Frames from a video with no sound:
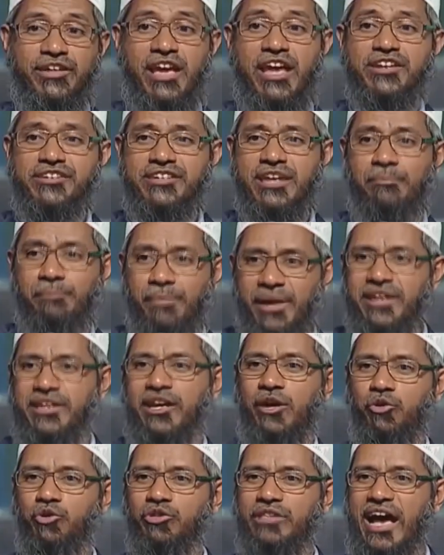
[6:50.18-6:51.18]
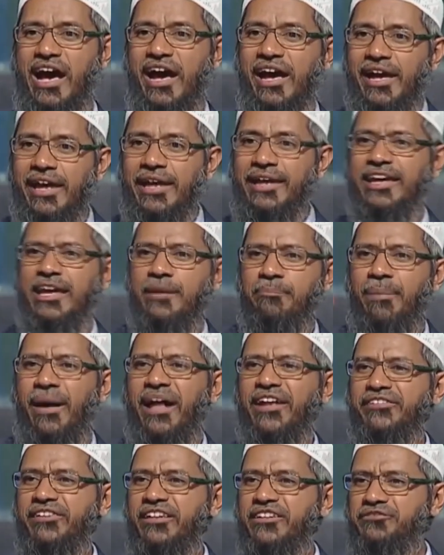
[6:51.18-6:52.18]
Gershom ben Yehuda, he
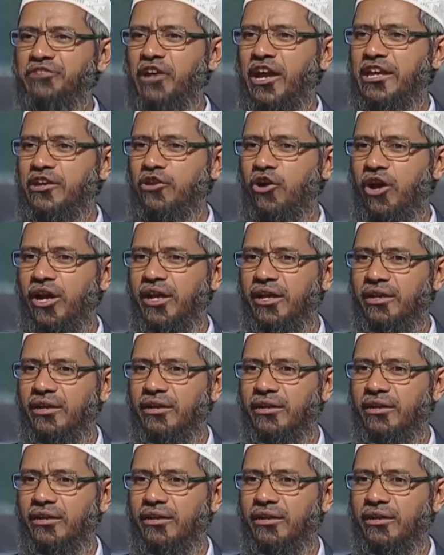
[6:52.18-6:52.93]
passed the synod